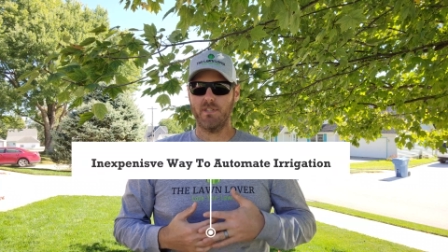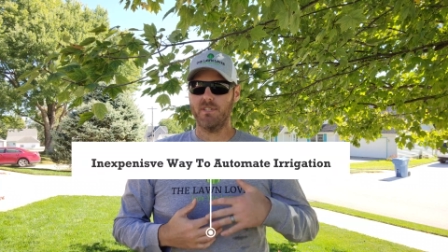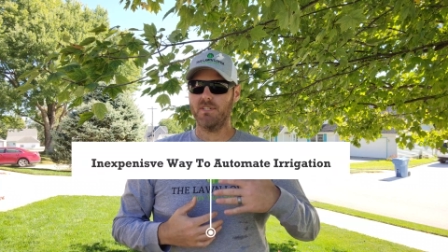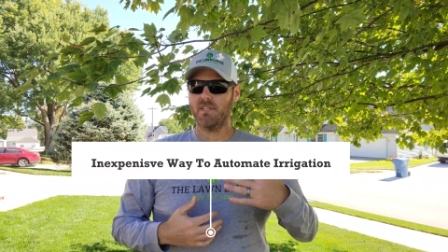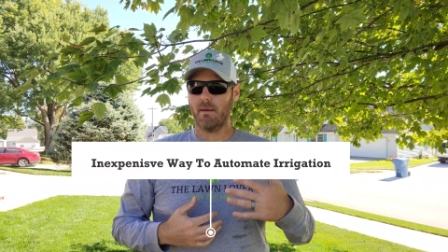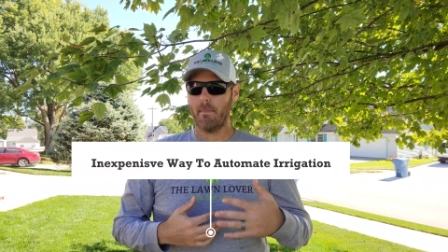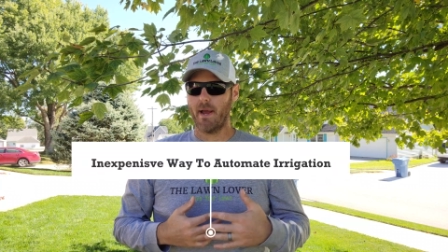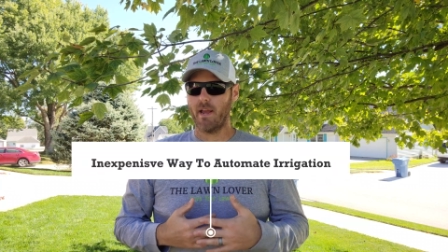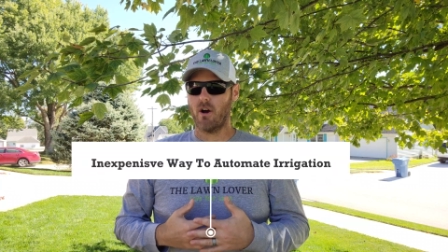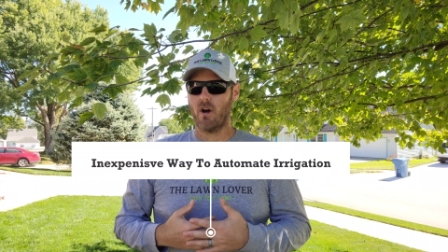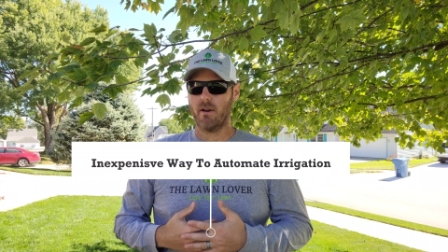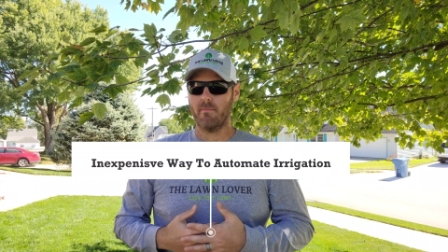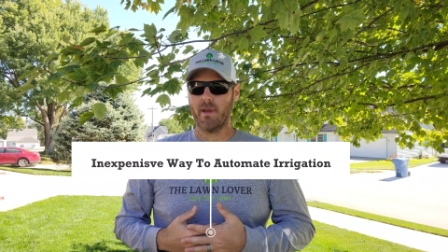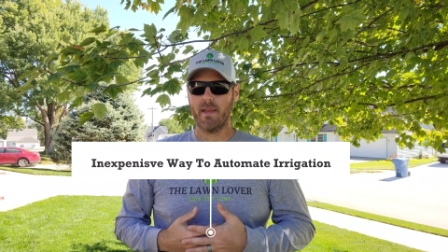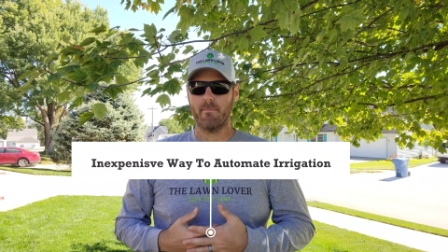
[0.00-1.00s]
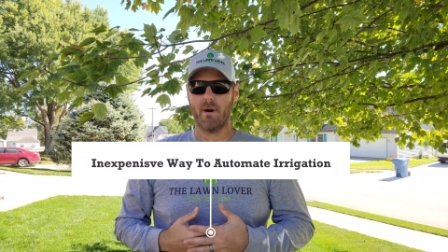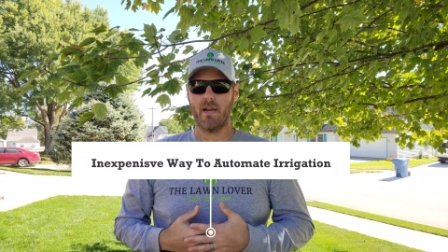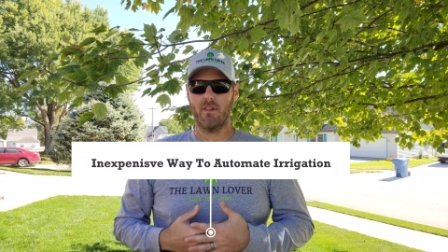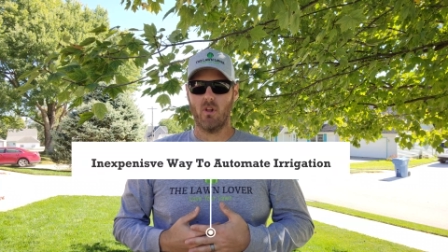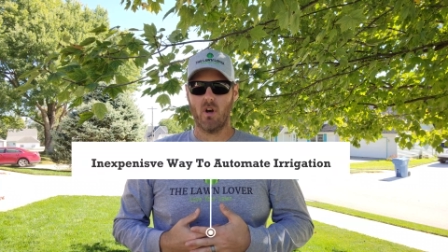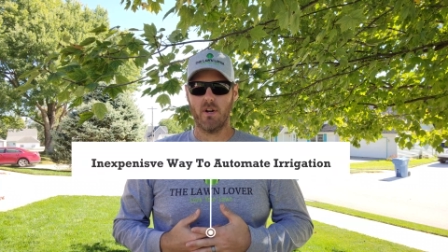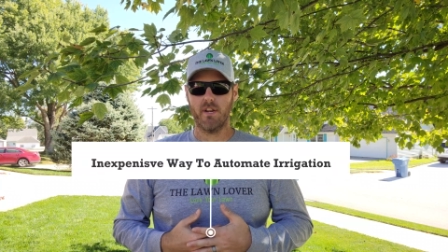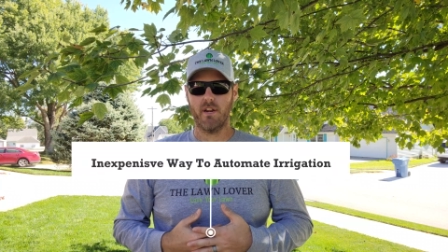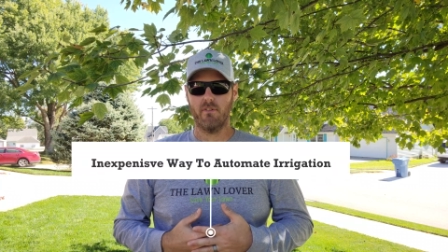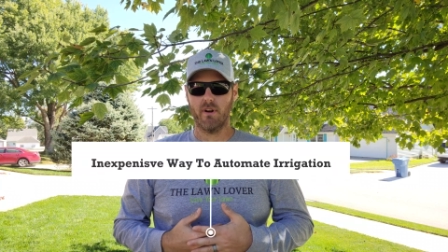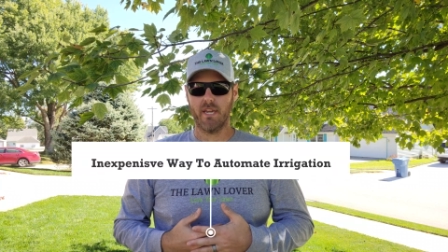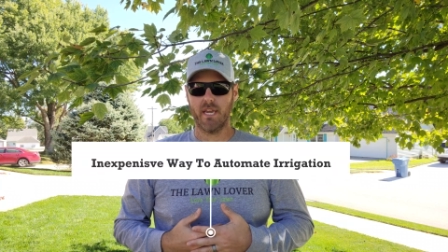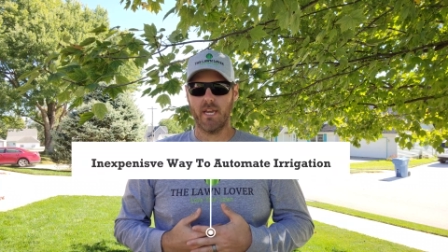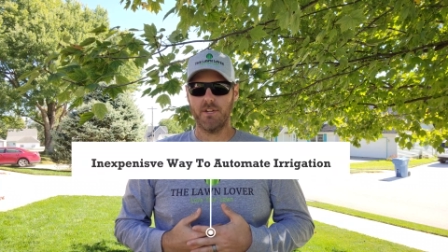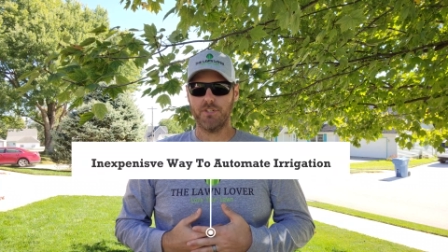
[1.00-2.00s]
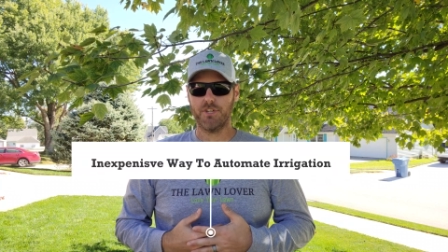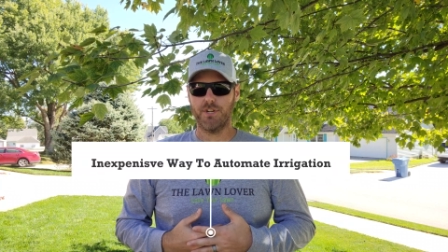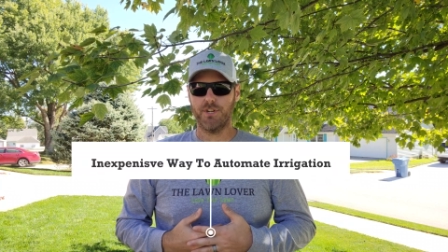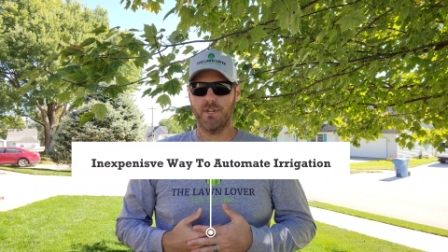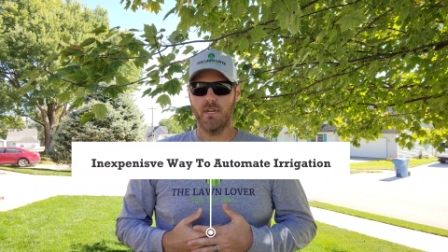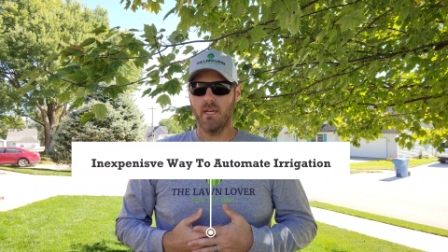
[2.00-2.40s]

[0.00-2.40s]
to semi-automate my lawn irrigation.